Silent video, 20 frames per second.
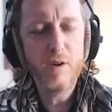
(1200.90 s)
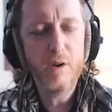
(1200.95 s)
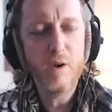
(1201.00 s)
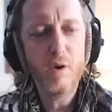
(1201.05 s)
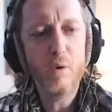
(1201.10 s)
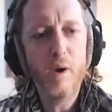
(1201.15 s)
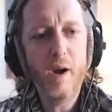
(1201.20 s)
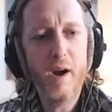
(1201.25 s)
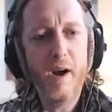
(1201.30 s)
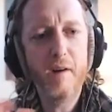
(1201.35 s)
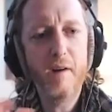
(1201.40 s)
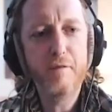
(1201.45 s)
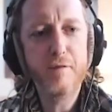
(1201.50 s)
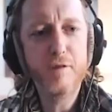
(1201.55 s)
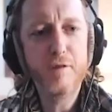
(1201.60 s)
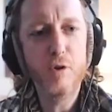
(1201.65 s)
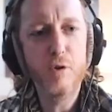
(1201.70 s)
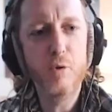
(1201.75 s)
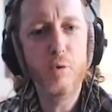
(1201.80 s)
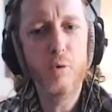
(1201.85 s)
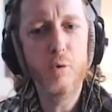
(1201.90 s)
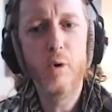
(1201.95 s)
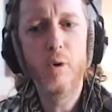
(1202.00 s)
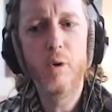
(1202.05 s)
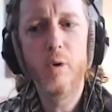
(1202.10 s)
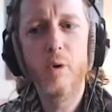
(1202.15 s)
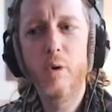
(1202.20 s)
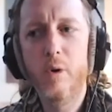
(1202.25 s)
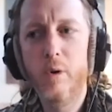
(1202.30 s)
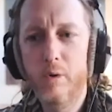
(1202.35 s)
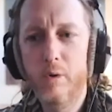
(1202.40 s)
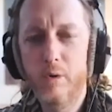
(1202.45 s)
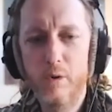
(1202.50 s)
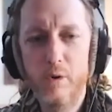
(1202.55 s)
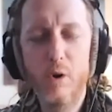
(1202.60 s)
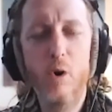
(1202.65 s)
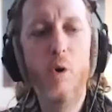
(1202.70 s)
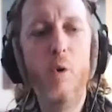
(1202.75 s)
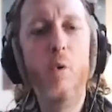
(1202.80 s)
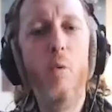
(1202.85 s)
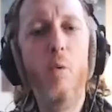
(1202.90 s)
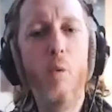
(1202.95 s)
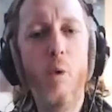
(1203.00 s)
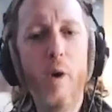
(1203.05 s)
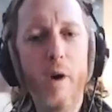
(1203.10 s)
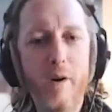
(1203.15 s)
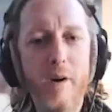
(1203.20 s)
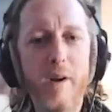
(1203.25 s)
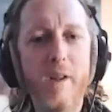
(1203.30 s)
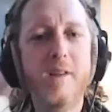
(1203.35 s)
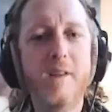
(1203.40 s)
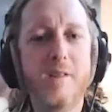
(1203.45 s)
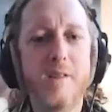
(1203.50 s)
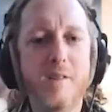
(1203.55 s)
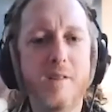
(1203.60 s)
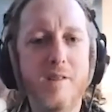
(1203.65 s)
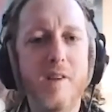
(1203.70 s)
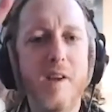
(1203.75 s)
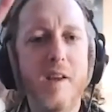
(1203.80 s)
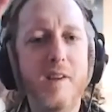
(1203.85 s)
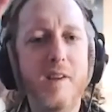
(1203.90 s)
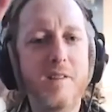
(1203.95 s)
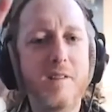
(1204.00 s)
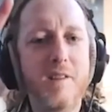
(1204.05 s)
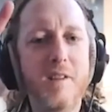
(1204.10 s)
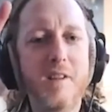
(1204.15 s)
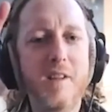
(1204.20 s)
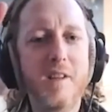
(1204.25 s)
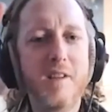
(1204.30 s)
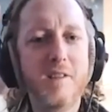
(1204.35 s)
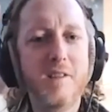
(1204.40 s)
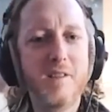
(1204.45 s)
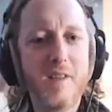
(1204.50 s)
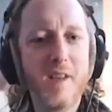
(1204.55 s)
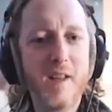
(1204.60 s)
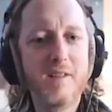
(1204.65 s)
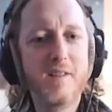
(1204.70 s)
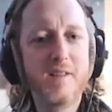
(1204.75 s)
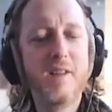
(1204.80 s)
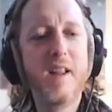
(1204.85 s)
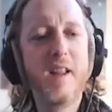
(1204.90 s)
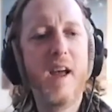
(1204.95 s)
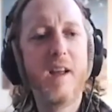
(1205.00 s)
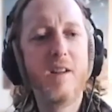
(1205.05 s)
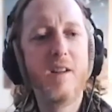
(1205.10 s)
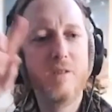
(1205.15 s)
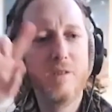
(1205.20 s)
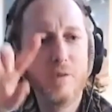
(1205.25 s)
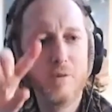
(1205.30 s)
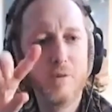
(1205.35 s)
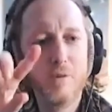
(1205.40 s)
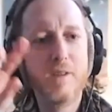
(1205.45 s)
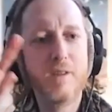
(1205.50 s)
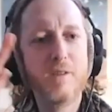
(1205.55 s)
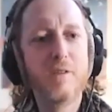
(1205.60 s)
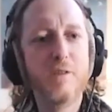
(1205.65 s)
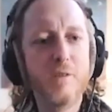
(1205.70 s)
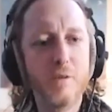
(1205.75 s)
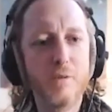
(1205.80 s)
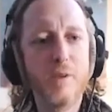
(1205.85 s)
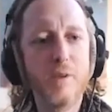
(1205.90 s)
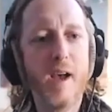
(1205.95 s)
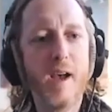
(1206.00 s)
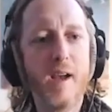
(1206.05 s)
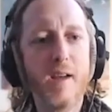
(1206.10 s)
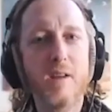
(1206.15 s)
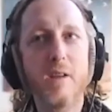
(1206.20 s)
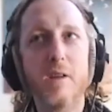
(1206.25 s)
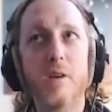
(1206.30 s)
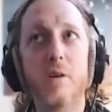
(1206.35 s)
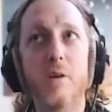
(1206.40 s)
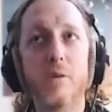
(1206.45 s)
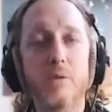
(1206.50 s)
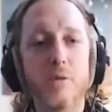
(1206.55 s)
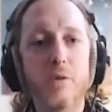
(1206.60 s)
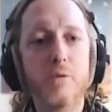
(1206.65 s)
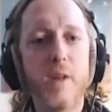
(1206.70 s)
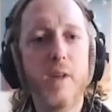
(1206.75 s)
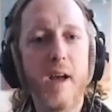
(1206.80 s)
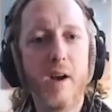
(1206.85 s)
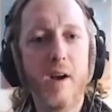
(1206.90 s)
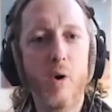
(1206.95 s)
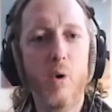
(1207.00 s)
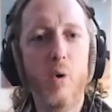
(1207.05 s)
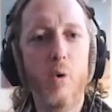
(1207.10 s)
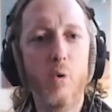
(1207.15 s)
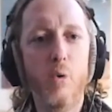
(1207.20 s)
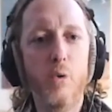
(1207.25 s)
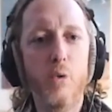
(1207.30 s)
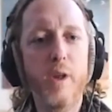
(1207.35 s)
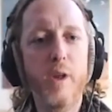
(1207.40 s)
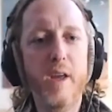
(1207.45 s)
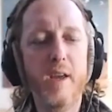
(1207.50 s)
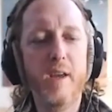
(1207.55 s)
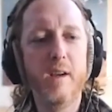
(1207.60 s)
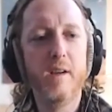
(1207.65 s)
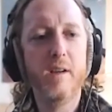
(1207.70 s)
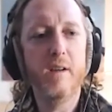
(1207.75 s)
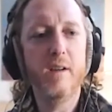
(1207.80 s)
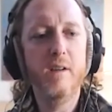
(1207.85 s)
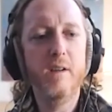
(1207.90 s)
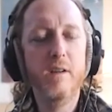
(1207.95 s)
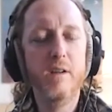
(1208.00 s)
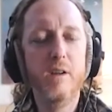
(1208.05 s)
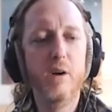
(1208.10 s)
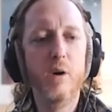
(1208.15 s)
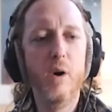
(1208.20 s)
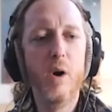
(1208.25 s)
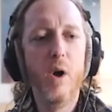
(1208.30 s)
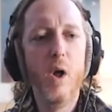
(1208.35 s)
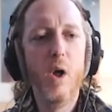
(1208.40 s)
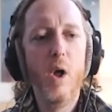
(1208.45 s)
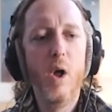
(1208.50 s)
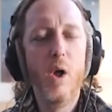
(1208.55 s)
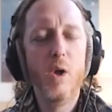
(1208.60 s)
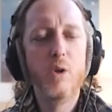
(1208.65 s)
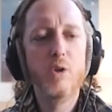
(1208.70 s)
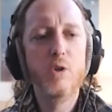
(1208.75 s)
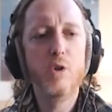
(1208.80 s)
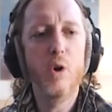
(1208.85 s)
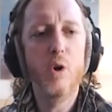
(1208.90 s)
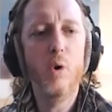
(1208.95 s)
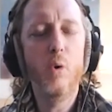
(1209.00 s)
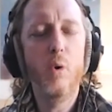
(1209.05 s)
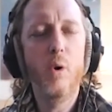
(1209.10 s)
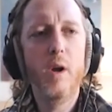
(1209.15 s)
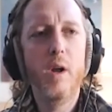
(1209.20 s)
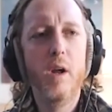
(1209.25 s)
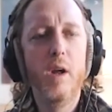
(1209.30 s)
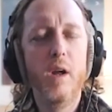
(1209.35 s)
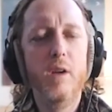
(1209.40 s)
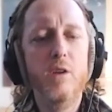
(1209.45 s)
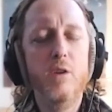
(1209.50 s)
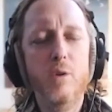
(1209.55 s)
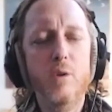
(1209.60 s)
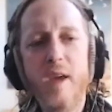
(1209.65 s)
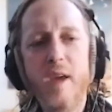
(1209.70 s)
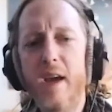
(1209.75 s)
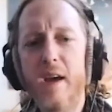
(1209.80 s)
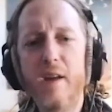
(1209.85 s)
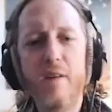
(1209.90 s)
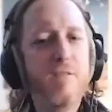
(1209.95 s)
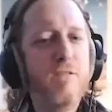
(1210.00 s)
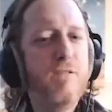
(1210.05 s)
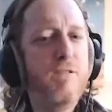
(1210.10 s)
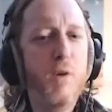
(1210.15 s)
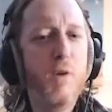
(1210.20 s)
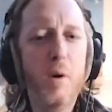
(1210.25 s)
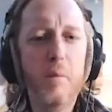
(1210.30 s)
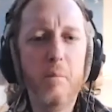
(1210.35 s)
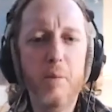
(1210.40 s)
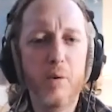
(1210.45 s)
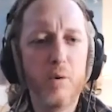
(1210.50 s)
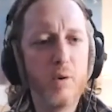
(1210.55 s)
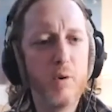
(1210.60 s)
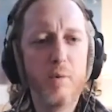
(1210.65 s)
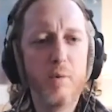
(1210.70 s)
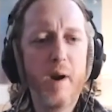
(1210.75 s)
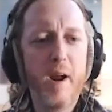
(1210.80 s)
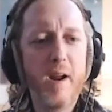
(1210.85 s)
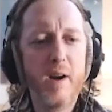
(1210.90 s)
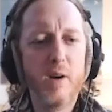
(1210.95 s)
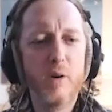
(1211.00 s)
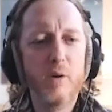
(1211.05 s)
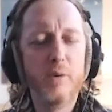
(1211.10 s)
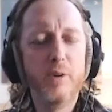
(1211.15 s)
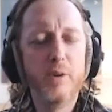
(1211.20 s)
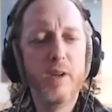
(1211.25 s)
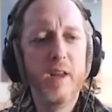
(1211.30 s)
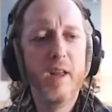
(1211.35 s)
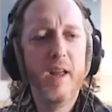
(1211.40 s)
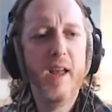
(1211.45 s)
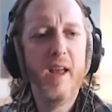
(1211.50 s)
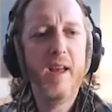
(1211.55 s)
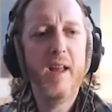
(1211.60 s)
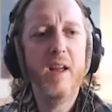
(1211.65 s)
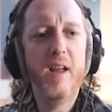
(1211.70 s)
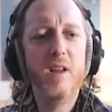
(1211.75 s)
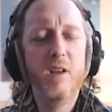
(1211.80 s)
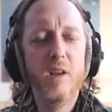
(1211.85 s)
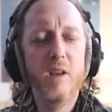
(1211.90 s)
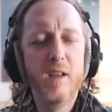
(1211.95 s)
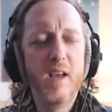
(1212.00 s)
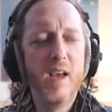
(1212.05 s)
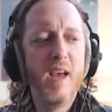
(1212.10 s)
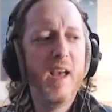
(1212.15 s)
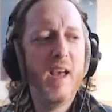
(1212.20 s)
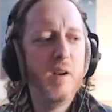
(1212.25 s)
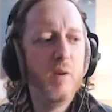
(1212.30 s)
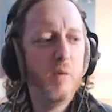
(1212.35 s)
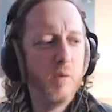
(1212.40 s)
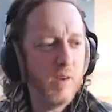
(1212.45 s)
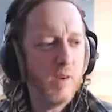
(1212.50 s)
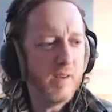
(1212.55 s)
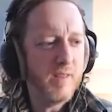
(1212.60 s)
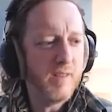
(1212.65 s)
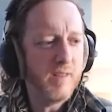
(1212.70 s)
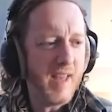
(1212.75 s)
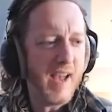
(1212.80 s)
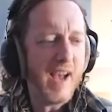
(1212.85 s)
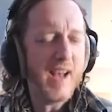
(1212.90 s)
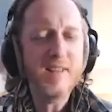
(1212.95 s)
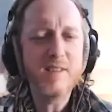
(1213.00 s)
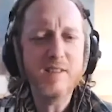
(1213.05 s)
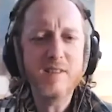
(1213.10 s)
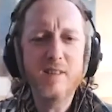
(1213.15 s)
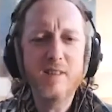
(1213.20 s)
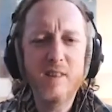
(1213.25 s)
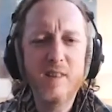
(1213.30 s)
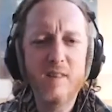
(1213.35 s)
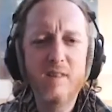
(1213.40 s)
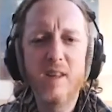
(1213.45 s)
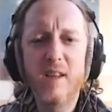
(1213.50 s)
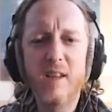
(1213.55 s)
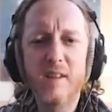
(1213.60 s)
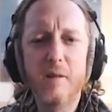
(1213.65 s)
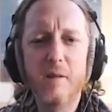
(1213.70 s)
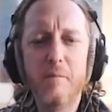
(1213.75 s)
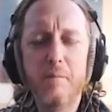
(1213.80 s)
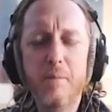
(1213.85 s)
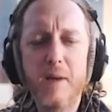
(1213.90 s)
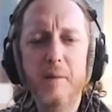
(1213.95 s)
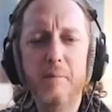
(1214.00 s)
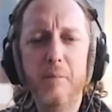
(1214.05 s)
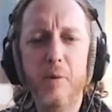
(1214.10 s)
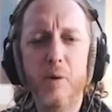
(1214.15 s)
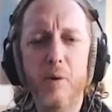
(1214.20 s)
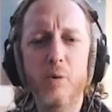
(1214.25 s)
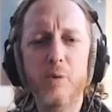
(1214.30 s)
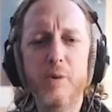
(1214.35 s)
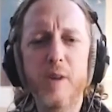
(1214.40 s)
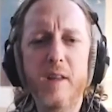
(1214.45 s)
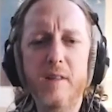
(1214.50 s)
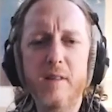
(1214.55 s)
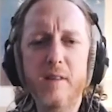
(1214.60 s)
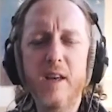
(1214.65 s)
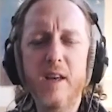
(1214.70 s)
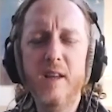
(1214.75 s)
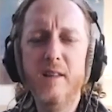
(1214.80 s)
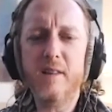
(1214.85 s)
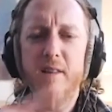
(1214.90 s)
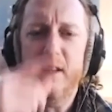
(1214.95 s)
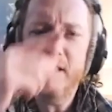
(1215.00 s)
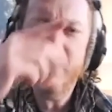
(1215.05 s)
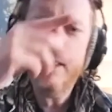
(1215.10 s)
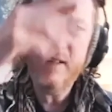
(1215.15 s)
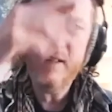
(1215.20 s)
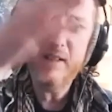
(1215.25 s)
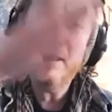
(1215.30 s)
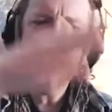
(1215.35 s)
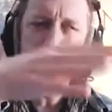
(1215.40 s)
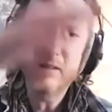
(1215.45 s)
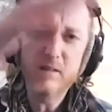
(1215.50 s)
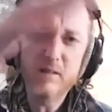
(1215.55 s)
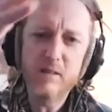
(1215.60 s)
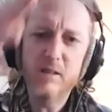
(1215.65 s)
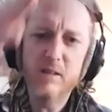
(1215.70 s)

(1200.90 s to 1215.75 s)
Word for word: you have to know where it is. Set it to this, set it to that, do yep. this, do that, you know, yep. do that whole thing, you know. So you can't fumble around and and that's the thing that people they think they need